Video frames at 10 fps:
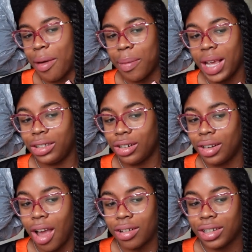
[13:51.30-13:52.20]
Make sure
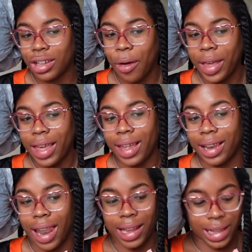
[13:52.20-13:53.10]
y'all just go ahead
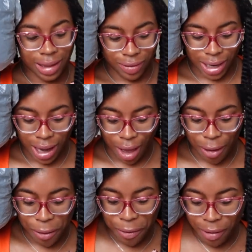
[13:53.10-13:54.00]
and like this
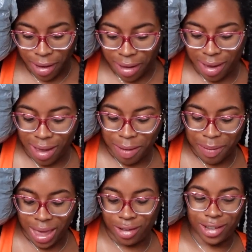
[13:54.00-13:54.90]
video and
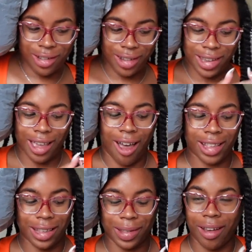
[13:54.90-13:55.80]
make sure y'all
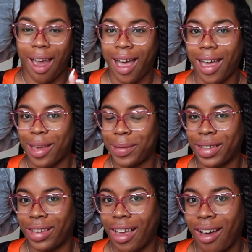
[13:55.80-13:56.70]
subscribe
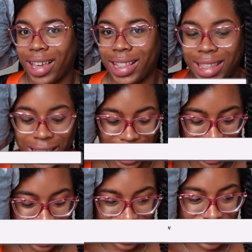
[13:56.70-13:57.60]
so y'all can
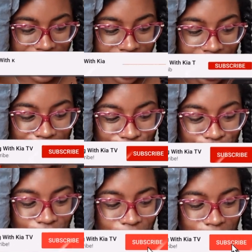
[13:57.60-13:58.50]
see. I
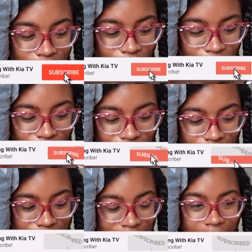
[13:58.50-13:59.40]
do
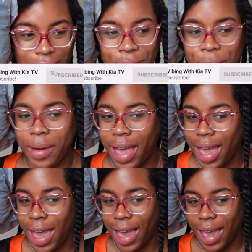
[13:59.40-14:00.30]
vlogs, I do
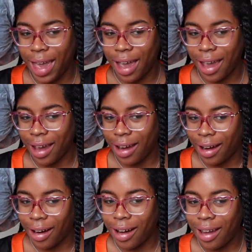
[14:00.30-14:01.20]

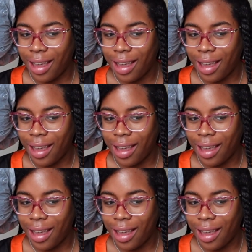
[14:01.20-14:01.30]
hair.